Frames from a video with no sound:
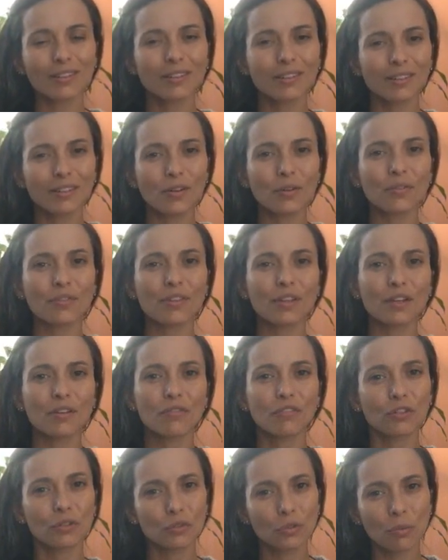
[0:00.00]
little thing
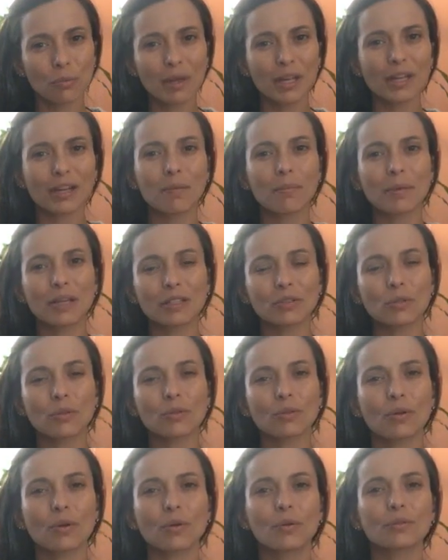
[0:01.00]
for you to make a
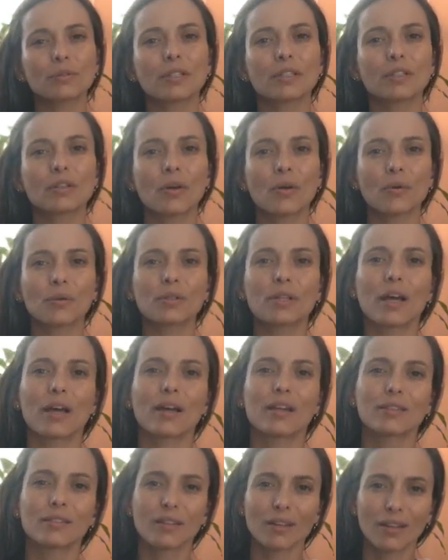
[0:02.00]
mental note and know
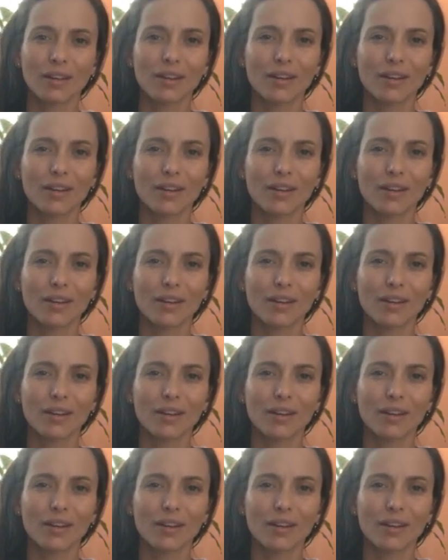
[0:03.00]
that